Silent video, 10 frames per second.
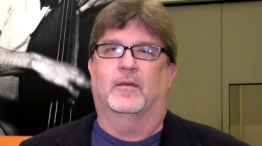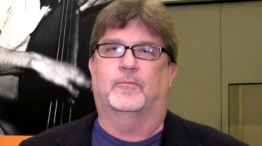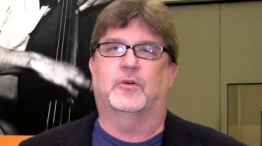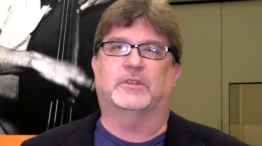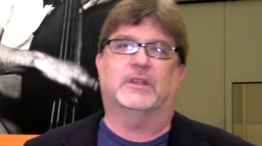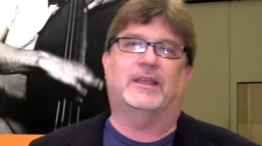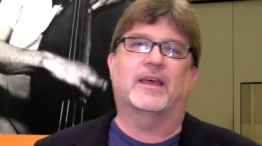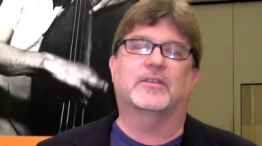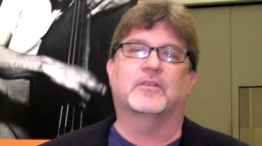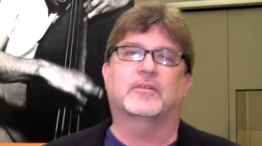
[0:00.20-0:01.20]
put
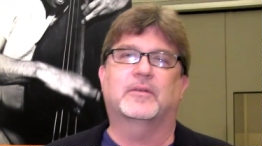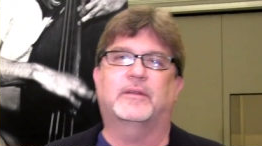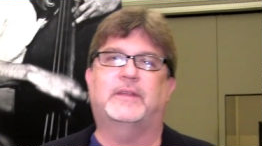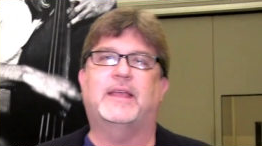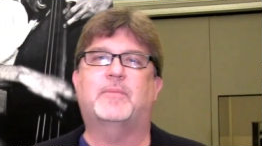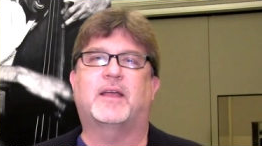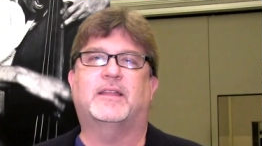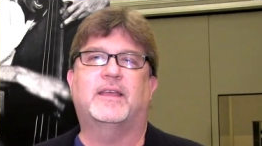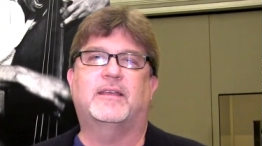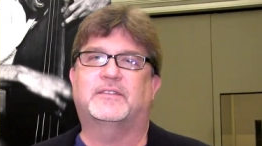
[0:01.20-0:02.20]
together day by
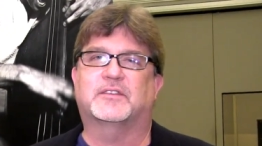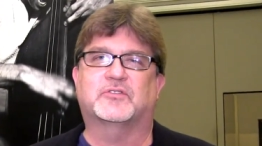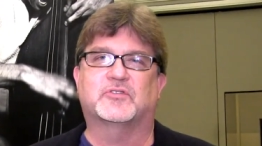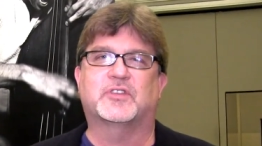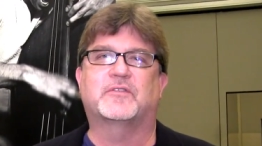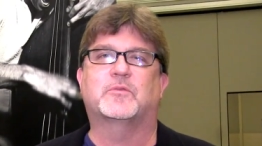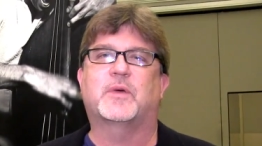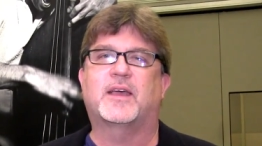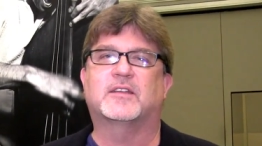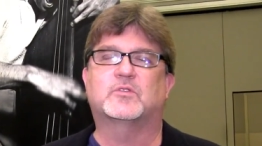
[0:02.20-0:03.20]
day six or seven
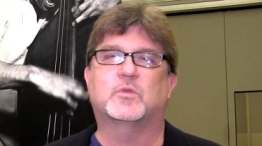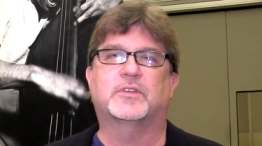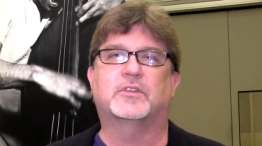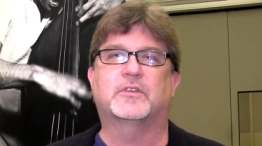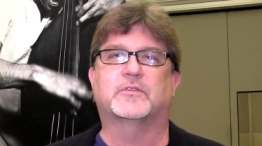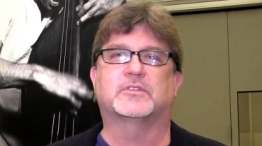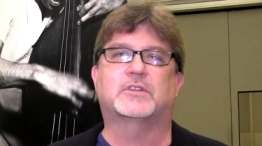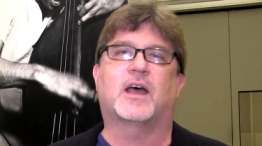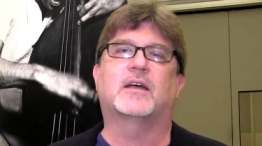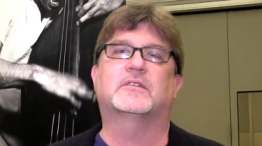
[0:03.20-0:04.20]
bands with the different
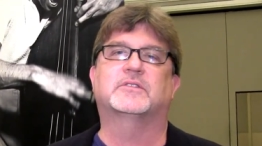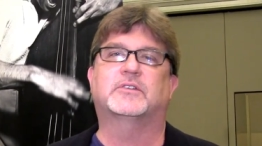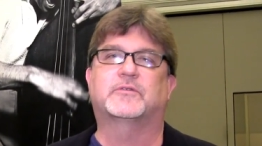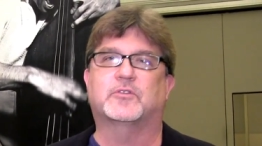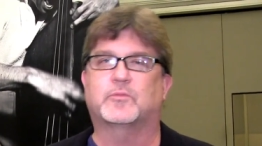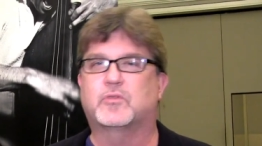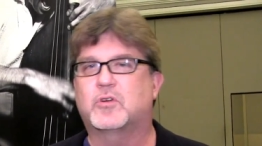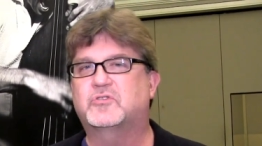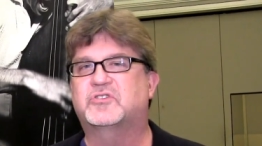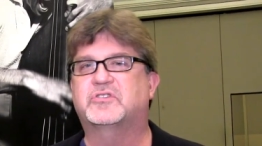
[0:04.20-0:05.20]
styles, the different
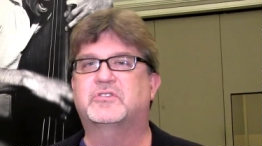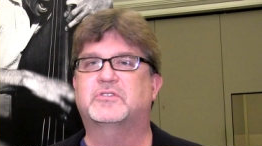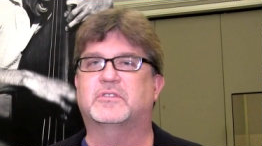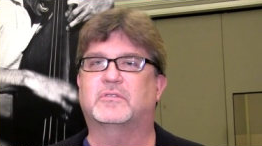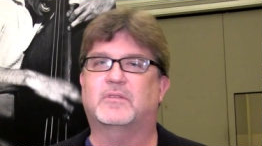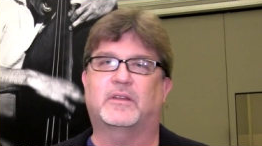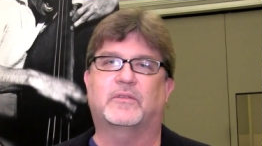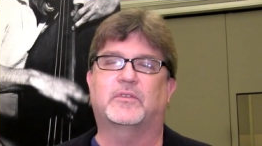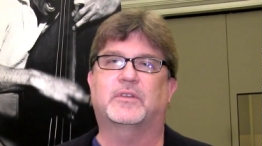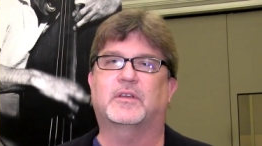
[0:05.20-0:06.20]
approaches, and, and
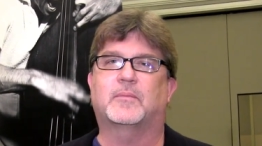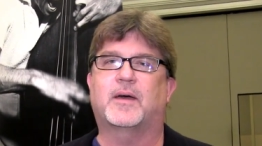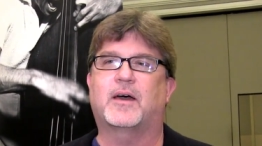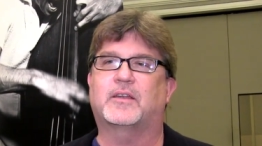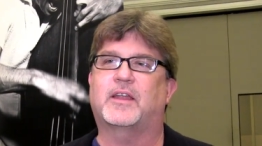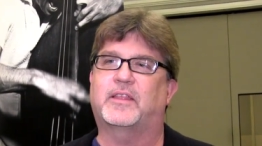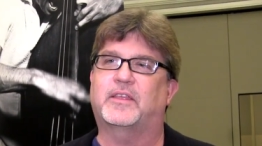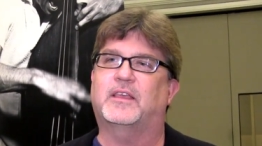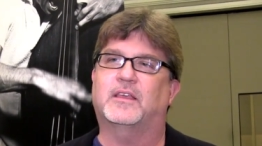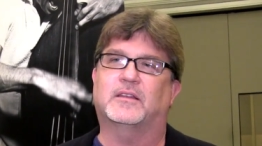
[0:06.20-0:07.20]
everything about it. I
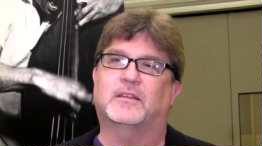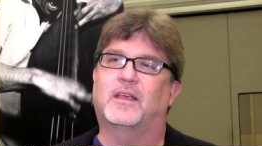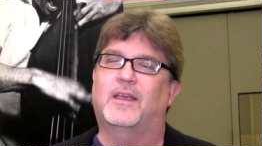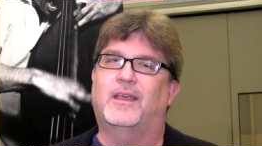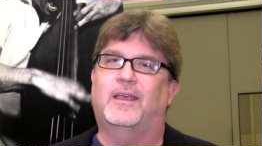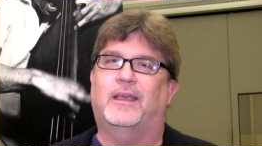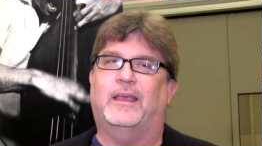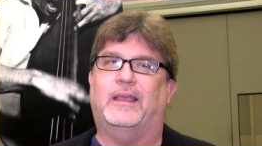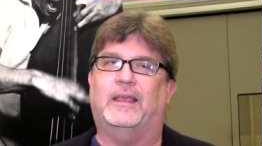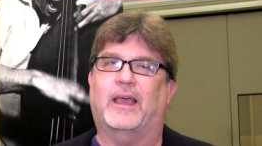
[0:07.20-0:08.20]
think it,
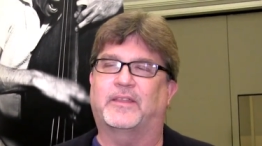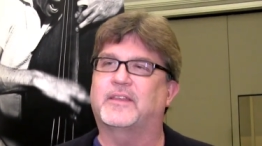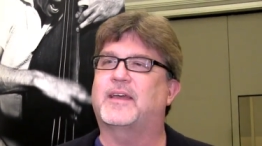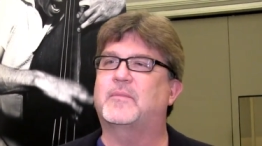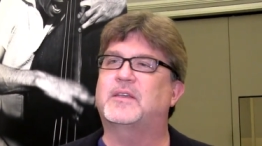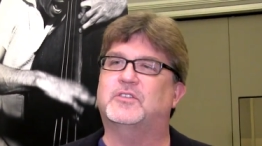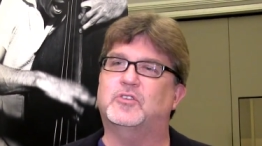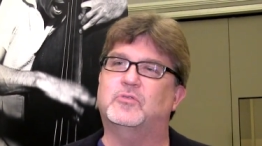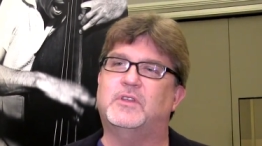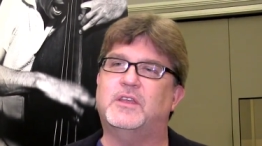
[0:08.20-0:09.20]
I think that makes it
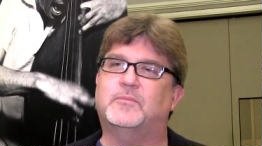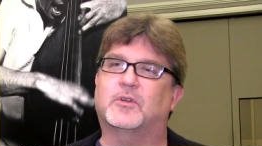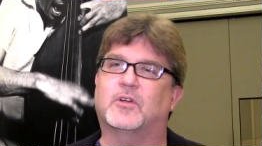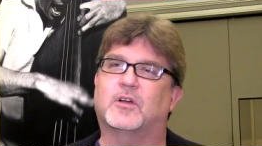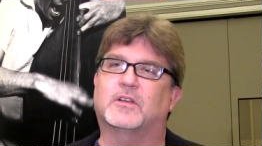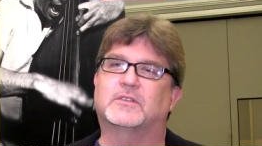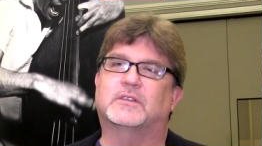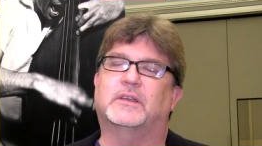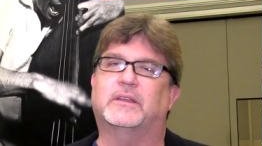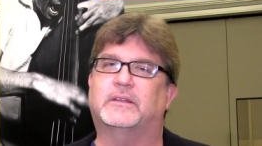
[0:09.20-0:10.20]
unique
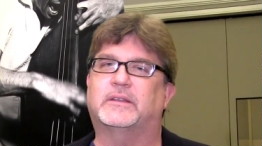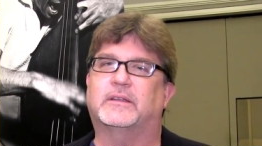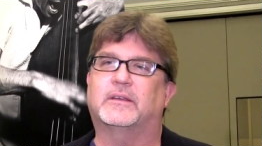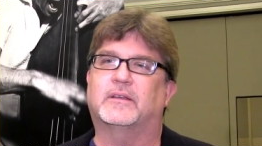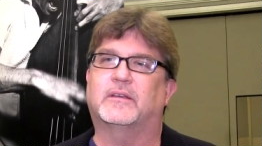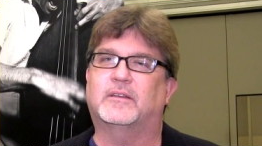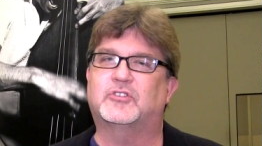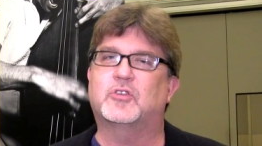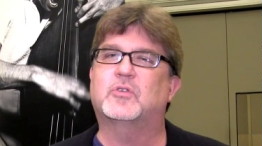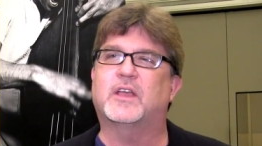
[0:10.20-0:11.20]
because it, uh, it
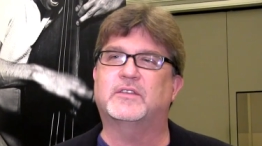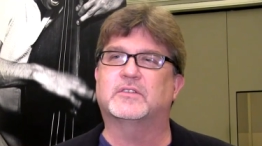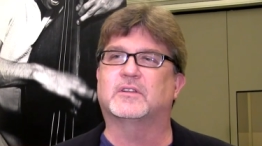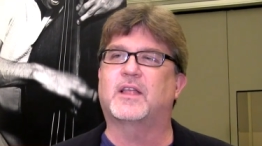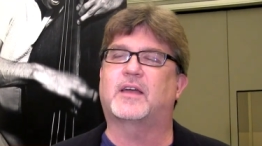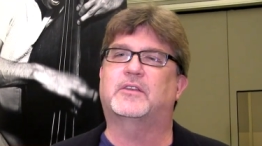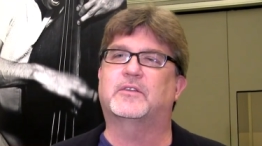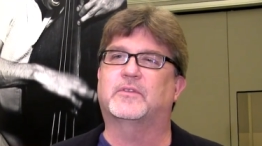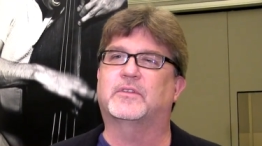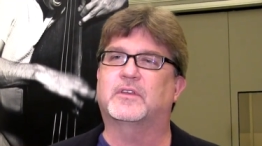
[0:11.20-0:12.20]
showcases a lot of
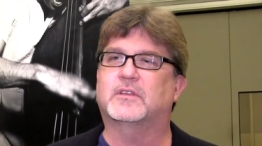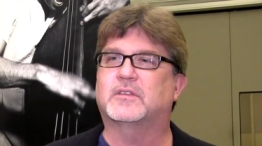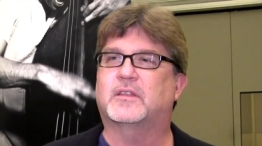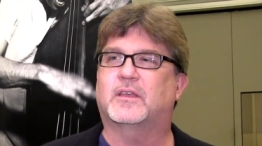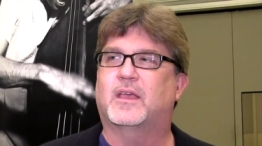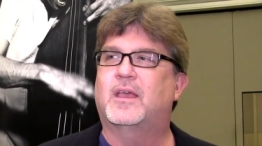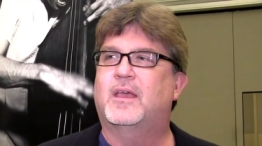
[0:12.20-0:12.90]
different things. I think